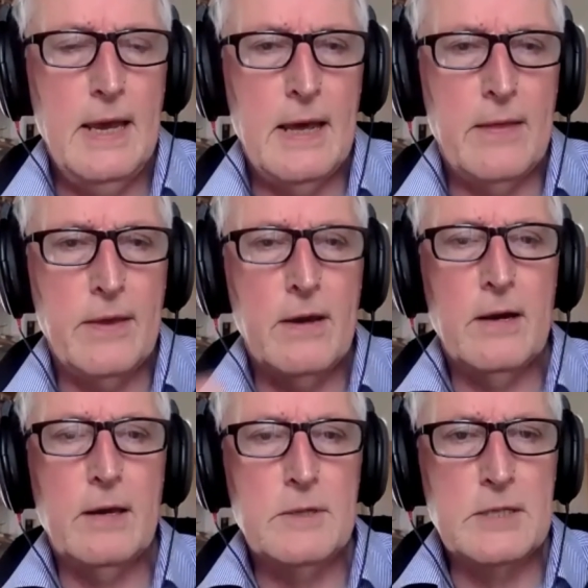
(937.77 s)
and the
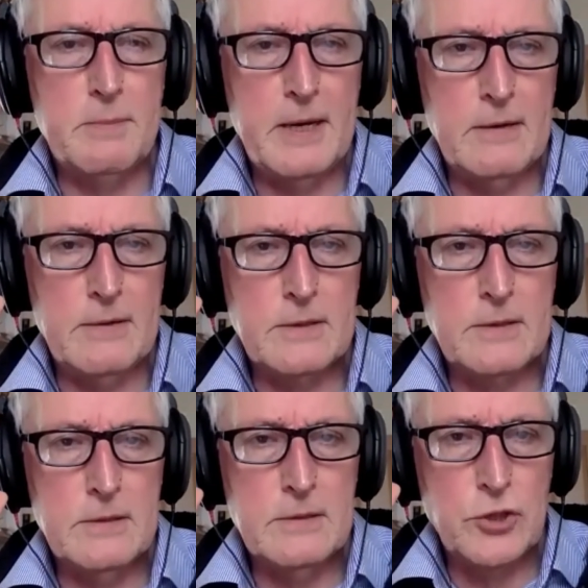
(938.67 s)
argument about
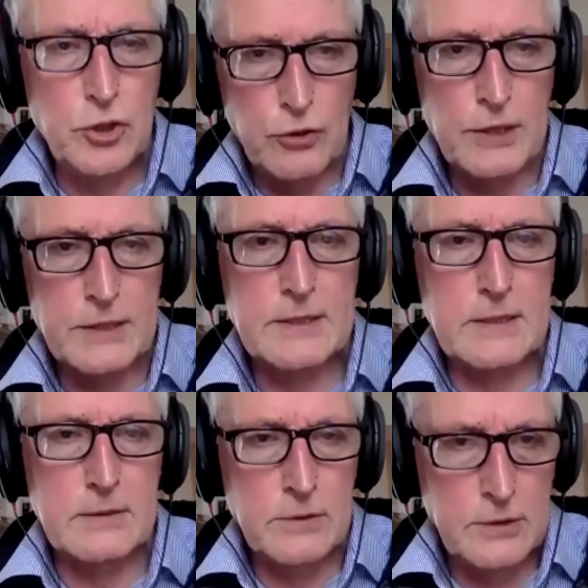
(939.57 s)

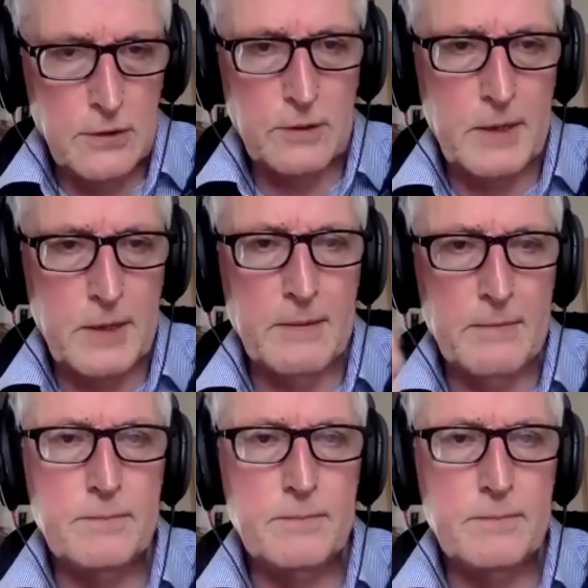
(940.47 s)
choice, autonomy.